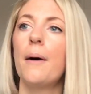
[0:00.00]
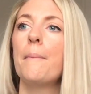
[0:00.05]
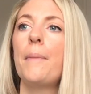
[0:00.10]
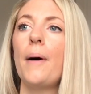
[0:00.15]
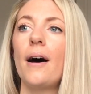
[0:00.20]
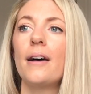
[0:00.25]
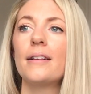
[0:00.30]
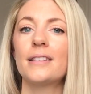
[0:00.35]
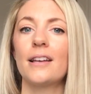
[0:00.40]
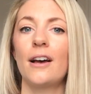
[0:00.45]

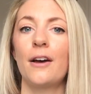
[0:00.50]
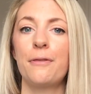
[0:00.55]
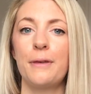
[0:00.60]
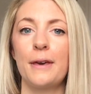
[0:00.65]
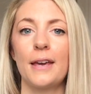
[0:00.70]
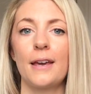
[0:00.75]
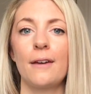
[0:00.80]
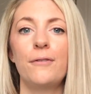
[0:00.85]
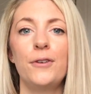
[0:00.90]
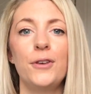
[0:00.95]
But I
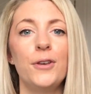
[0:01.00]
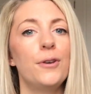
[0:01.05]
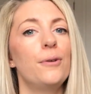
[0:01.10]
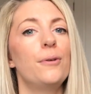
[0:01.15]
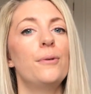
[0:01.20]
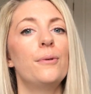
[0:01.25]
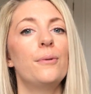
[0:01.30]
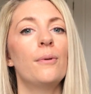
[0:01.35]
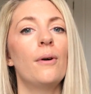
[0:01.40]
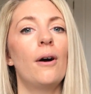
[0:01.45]
think if
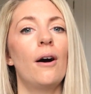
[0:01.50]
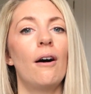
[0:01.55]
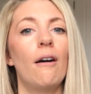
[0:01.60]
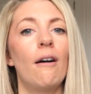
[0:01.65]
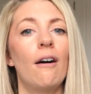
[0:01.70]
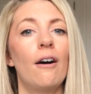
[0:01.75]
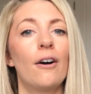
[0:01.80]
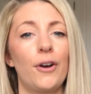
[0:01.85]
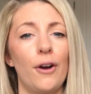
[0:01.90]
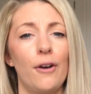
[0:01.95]
you
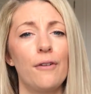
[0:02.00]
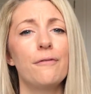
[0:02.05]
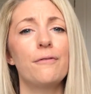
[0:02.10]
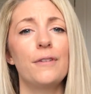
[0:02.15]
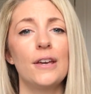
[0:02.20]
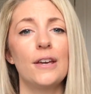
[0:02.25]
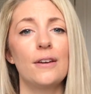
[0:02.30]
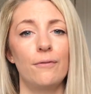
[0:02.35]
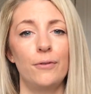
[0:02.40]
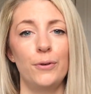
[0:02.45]
are going
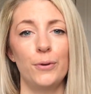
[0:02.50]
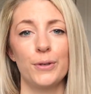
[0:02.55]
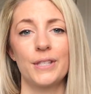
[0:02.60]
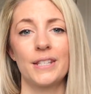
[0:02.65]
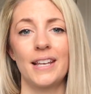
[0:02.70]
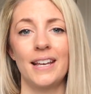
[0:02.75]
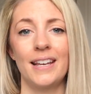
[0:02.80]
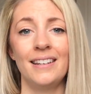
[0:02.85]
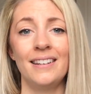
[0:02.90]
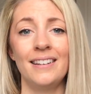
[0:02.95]
vegan for your
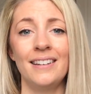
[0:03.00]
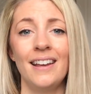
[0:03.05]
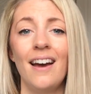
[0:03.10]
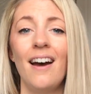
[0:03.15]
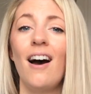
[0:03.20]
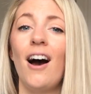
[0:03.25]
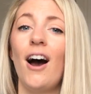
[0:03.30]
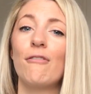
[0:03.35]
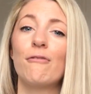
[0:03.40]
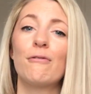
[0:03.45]
skin,
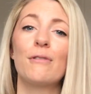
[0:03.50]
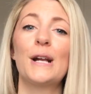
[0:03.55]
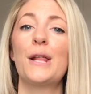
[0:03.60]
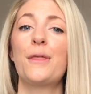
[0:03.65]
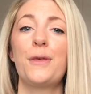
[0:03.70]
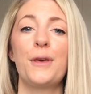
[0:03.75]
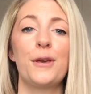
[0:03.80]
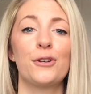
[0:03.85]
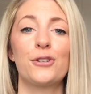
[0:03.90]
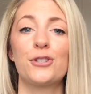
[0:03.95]
I really
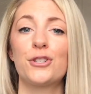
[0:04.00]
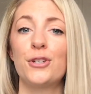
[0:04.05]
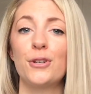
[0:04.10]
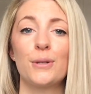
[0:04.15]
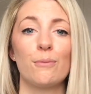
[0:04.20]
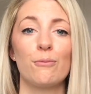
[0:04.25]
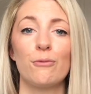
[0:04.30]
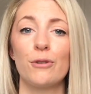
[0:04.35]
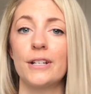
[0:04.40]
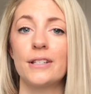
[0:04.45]
think you should do
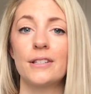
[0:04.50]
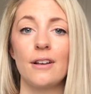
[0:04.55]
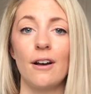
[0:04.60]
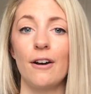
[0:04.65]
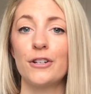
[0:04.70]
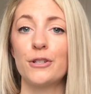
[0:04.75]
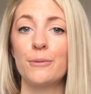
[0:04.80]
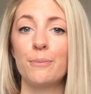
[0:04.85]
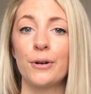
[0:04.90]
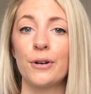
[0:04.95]
some
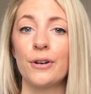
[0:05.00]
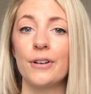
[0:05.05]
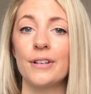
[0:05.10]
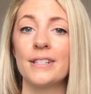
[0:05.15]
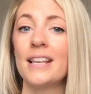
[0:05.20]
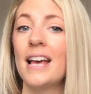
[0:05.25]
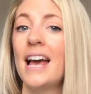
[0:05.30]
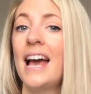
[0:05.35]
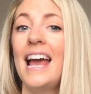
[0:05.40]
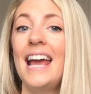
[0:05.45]
research, because
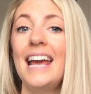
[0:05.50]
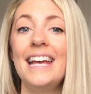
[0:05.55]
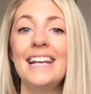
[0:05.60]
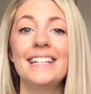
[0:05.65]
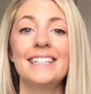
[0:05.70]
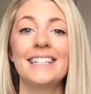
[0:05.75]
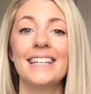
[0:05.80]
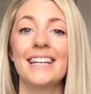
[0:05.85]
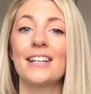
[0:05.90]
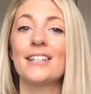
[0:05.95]

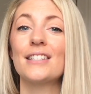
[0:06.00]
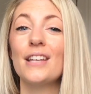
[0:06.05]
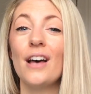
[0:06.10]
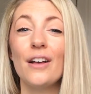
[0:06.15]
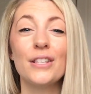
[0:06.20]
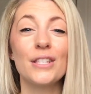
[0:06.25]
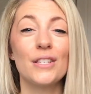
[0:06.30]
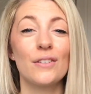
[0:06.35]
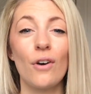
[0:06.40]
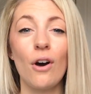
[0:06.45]
eating
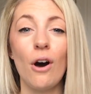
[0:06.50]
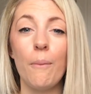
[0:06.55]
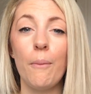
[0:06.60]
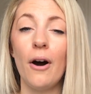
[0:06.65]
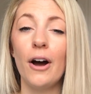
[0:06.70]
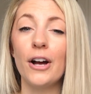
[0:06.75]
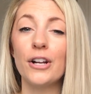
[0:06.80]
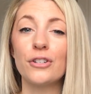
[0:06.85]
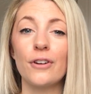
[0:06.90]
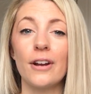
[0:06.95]
tons of
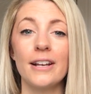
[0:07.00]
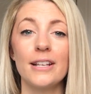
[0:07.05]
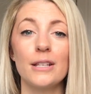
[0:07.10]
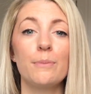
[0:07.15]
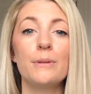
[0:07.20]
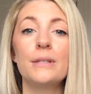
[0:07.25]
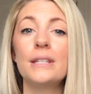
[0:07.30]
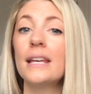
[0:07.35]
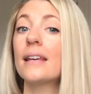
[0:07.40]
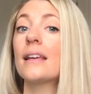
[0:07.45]
carbohydrates,
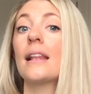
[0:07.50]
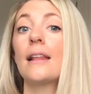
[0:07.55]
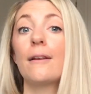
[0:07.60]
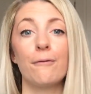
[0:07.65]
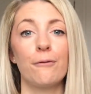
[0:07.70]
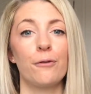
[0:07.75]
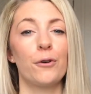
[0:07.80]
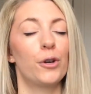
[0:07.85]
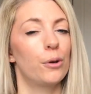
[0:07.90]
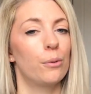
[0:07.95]
particularly
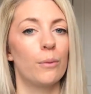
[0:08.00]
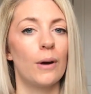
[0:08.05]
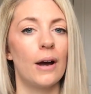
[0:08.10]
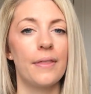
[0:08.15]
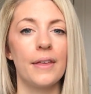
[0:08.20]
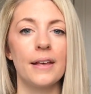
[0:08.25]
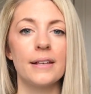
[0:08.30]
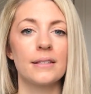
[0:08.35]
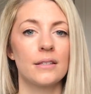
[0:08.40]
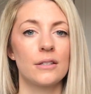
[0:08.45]
fruit where
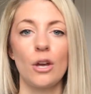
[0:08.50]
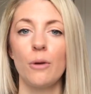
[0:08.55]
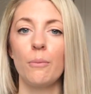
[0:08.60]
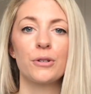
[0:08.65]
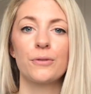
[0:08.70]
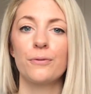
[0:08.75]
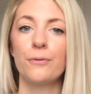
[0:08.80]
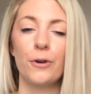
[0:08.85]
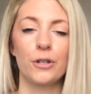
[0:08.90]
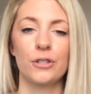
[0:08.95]
there's so
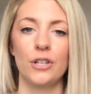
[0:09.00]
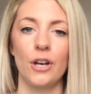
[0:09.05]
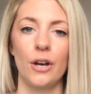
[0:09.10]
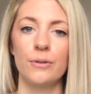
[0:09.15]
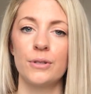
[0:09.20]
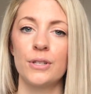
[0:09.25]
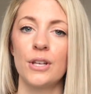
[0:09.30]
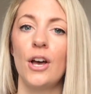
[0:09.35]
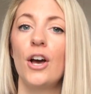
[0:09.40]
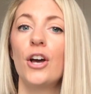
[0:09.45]
much
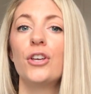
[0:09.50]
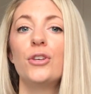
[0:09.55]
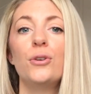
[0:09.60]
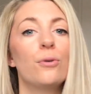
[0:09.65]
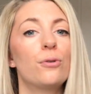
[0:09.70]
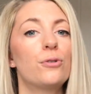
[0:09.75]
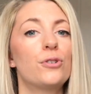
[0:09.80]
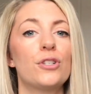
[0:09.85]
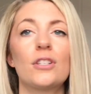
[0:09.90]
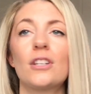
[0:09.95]
fructose,
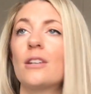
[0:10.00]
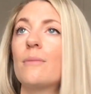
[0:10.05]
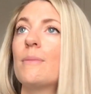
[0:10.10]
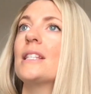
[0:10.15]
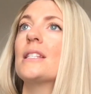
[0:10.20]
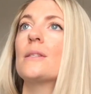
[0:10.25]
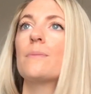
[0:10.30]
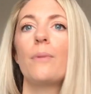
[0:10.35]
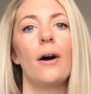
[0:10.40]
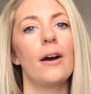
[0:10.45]
you're just going to be
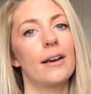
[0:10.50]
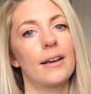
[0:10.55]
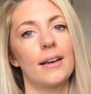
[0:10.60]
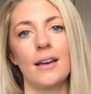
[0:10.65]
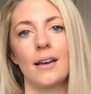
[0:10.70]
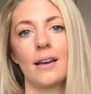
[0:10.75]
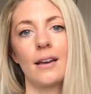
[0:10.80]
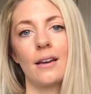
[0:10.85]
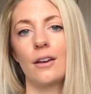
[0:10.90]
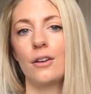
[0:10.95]

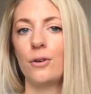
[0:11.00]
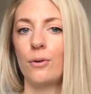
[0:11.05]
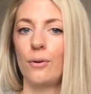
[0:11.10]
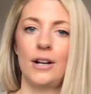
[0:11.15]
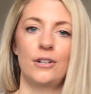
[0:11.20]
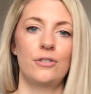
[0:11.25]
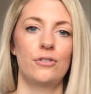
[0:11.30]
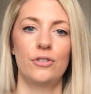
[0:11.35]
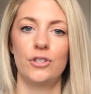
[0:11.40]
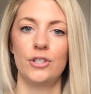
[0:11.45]
spiking your
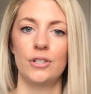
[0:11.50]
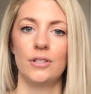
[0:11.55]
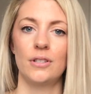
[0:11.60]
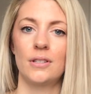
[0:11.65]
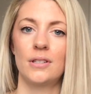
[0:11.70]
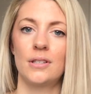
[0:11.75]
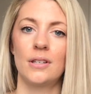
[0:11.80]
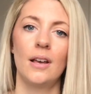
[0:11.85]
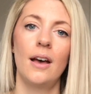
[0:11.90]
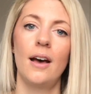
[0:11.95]

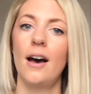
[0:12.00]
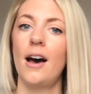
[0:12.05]
androgens.